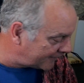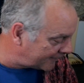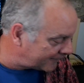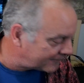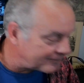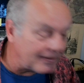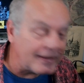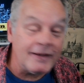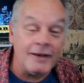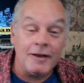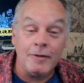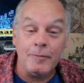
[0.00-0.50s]

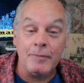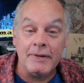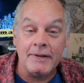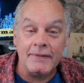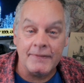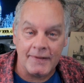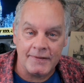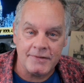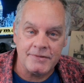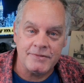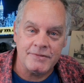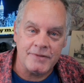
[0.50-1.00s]
Anyway,
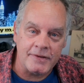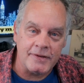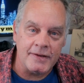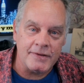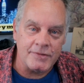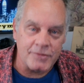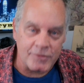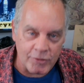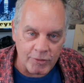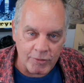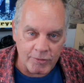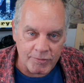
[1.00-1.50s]
that's today's
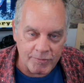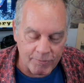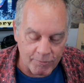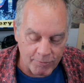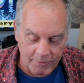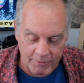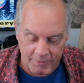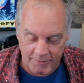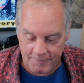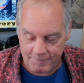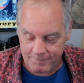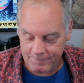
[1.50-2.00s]
news for
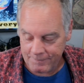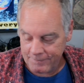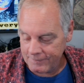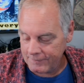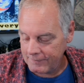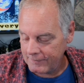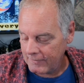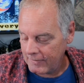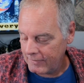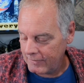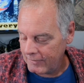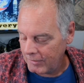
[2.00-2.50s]
you.
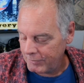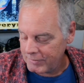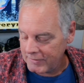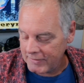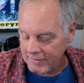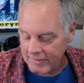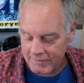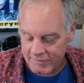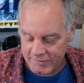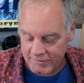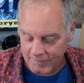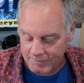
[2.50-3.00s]
I hope you
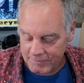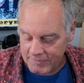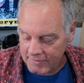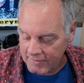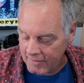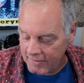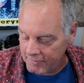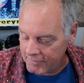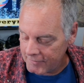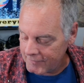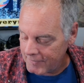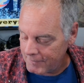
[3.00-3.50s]
got something
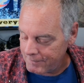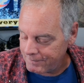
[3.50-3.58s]
out of it.